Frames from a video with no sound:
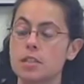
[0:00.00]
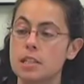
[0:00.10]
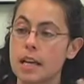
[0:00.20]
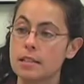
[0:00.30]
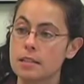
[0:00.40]

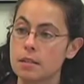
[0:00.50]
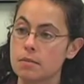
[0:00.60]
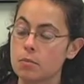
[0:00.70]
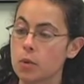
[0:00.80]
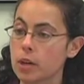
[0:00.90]

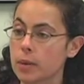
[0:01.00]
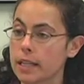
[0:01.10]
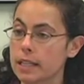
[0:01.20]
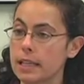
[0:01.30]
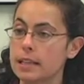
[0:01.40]
digested more
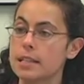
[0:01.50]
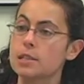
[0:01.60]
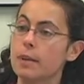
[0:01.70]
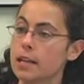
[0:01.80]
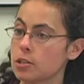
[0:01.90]
quickly, they
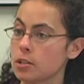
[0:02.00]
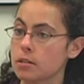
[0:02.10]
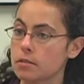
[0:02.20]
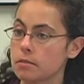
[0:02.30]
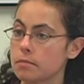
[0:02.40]
spike your
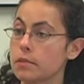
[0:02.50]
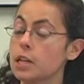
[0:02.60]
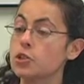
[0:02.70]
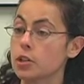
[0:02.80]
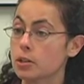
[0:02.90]

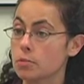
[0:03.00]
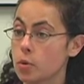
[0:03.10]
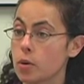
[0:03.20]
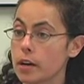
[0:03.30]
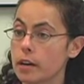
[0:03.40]
blood sugar
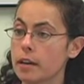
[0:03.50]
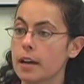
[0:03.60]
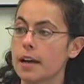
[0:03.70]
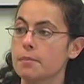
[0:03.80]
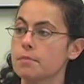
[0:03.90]
more,
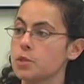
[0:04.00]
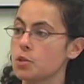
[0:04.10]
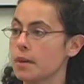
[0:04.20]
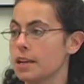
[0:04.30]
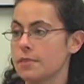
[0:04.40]

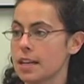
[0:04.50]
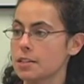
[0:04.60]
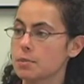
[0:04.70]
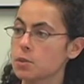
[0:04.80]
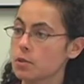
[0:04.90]
so you may even
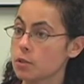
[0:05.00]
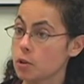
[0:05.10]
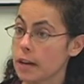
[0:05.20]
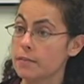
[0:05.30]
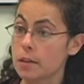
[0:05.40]
end up sort
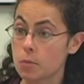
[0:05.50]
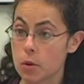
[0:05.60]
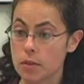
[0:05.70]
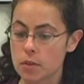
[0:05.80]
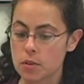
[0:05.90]
of craving
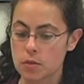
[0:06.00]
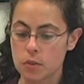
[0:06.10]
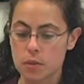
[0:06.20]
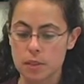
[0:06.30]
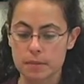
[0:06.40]
more of those
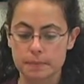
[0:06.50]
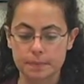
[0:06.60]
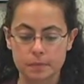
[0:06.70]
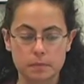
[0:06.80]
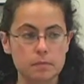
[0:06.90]
foods.
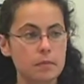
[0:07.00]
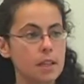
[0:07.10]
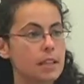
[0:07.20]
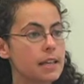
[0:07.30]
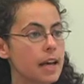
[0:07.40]

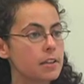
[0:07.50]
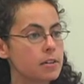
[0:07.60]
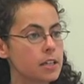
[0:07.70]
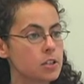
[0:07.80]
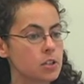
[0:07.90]
The other
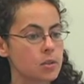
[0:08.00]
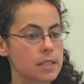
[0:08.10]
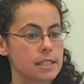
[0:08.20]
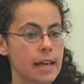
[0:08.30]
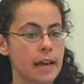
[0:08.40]
issue
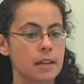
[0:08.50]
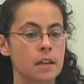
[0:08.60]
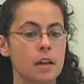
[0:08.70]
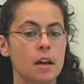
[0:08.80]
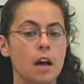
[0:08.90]
is that
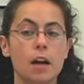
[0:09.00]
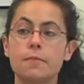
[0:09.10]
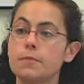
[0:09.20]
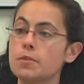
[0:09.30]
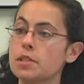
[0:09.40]

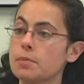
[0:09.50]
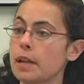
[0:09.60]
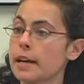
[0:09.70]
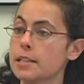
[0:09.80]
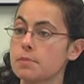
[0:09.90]
our food
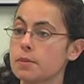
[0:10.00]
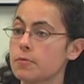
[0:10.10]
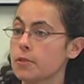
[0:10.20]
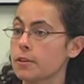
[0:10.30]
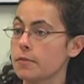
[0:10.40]
supply has been
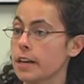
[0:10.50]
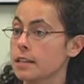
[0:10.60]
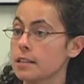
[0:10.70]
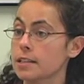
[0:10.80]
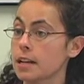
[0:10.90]
fortified
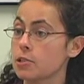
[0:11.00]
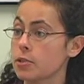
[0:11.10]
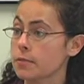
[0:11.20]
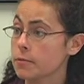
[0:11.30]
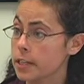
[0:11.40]
in this
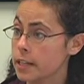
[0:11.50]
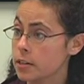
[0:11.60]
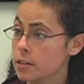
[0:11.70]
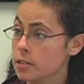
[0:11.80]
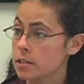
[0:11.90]
country for
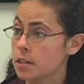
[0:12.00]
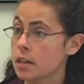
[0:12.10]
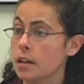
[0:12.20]
years.